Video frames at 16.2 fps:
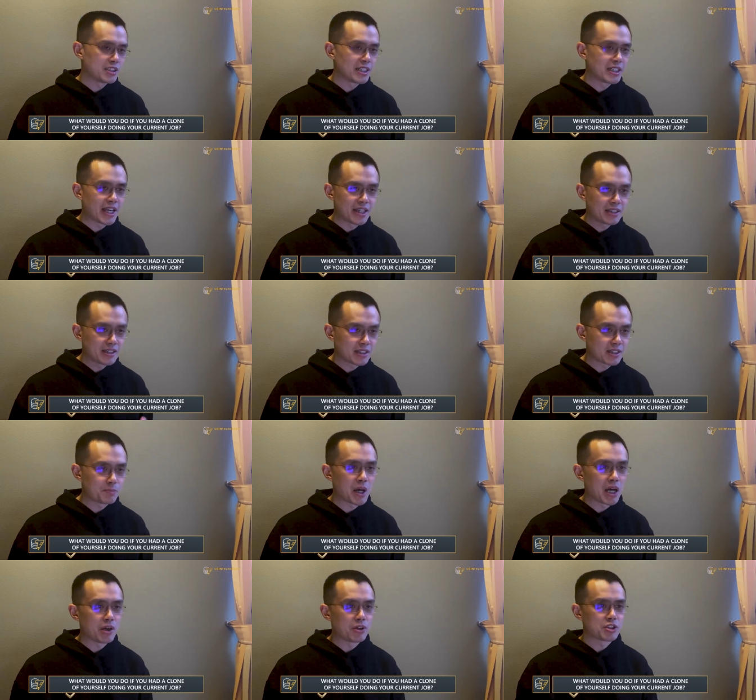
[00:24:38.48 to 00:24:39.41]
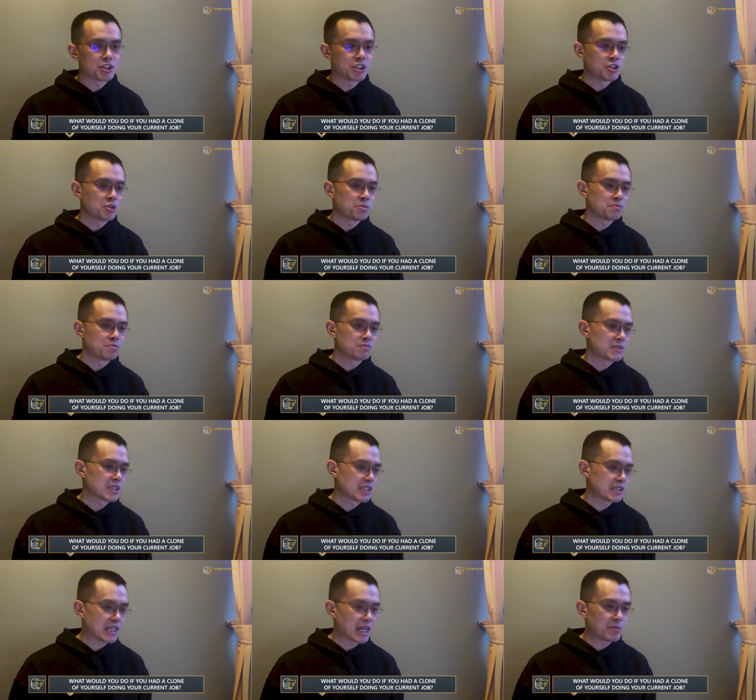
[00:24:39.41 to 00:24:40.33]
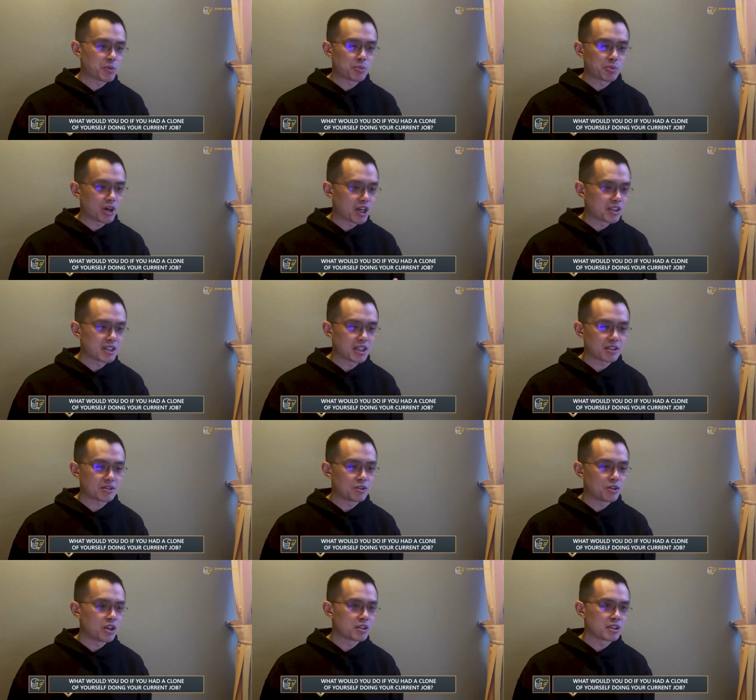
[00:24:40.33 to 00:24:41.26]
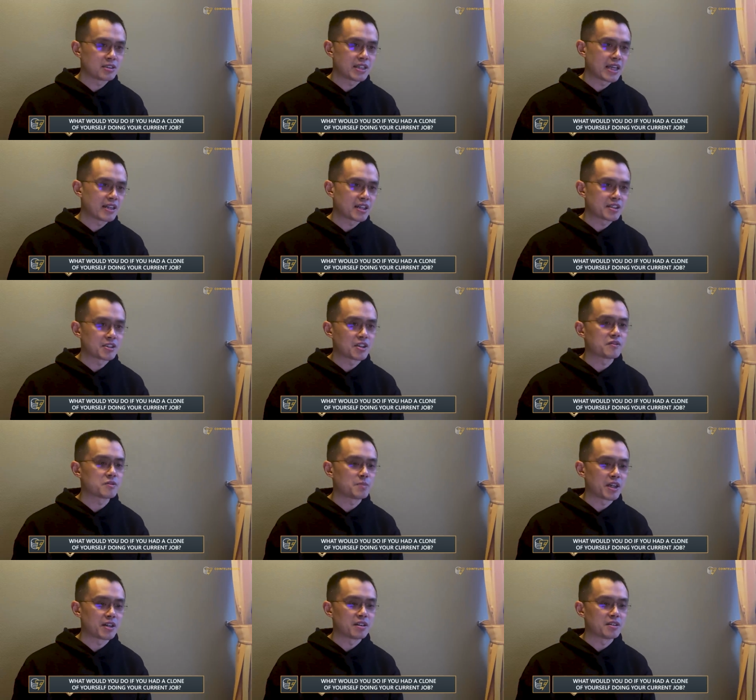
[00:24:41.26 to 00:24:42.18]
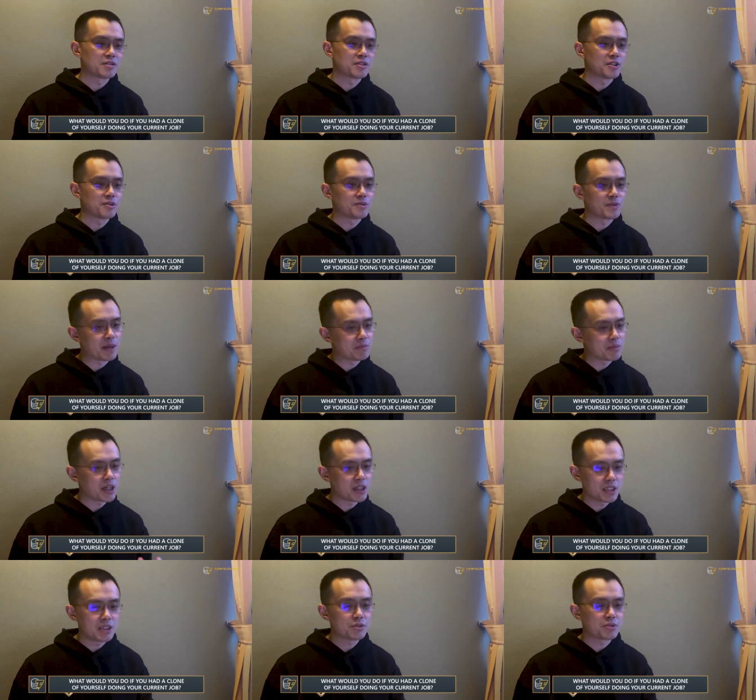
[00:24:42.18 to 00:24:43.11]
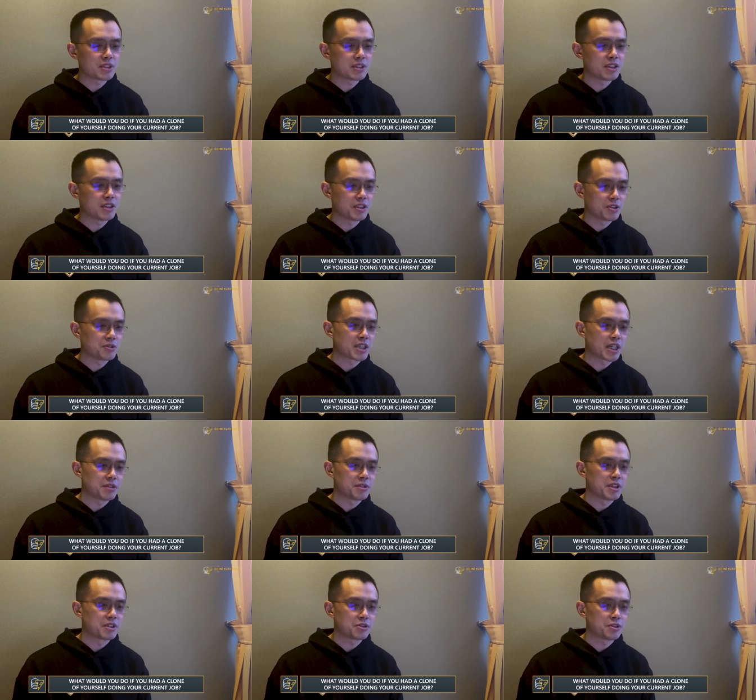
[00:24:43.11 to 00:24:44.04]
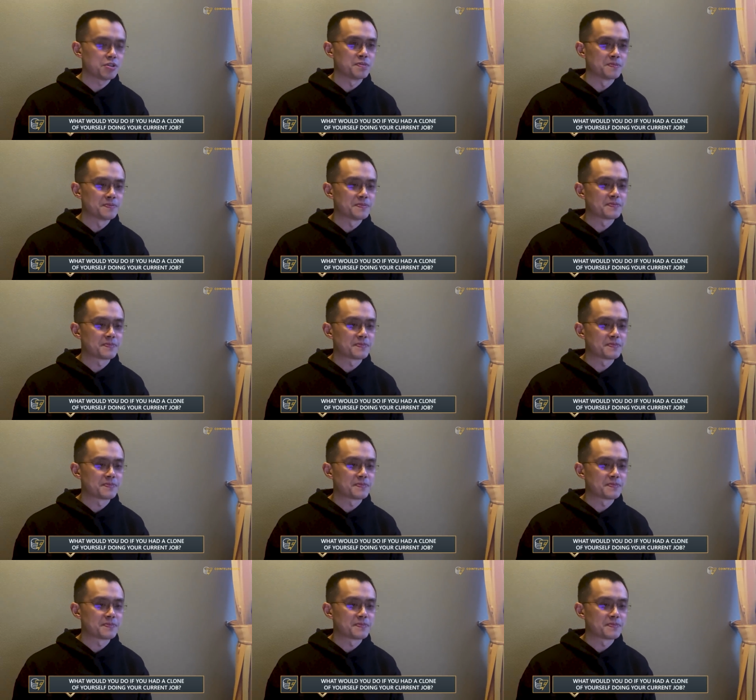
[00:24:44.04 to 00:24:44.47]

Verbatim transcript: genetic, biogenome type of projects to understand ourselves better. So I'm kind of interested in those areas too.